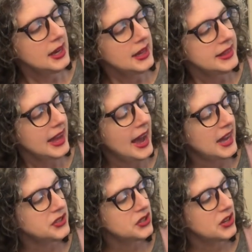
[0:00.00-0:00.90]
The
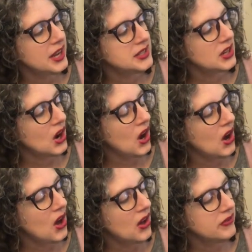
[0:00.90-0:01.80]
astronauts are
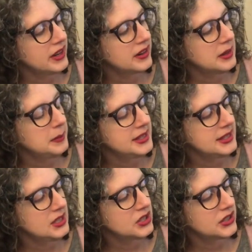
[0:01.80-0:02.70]
all very
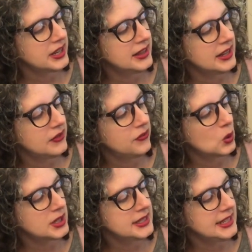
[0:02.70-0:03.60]
busy during their
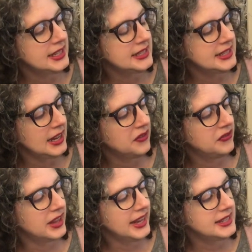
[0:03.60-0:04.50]
14-day
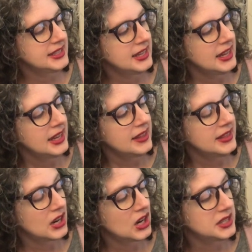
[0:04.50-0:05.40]
flight.
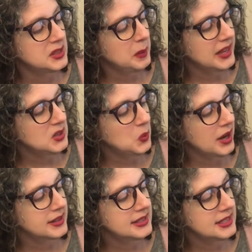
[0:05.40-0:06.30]
There are
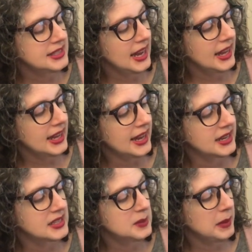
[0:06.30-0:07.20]
spacewalks to take and
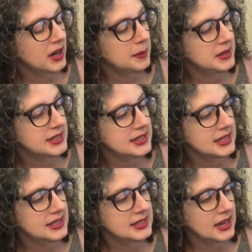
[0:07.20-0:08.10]
experiments to
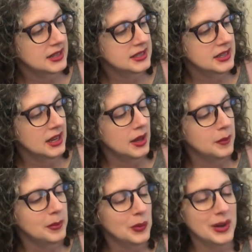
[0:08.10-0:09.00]
conduct,
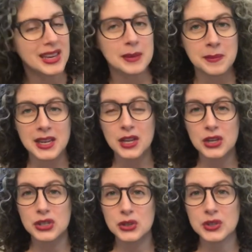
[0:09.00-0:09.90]
but what can
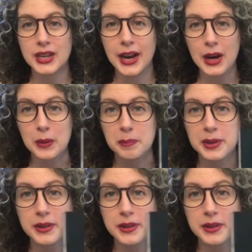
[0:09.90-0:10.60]
Meteor do to help?